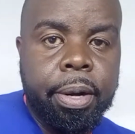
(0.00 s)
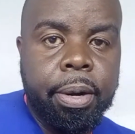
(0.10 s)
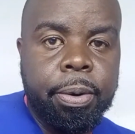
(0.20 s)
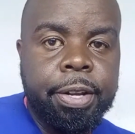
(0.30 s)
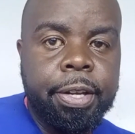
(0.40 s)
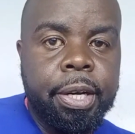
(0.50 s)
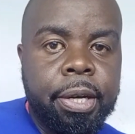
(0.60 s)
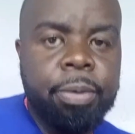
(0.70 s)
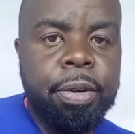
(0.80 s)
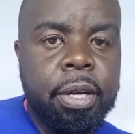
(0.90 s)
Yesterday
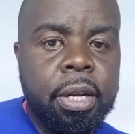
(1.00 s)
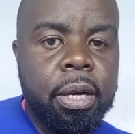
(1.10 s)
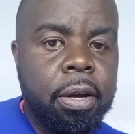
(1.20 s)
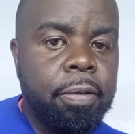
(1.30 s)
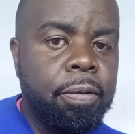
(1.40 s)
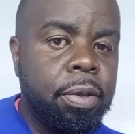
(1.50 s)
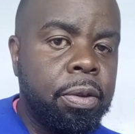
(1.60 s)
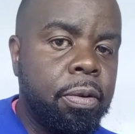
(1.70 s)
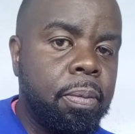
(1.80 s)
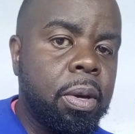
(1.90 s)
we had a live with
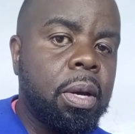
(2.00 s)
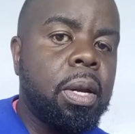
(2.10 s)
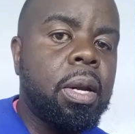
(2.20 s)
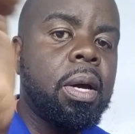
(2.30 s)
Jamaican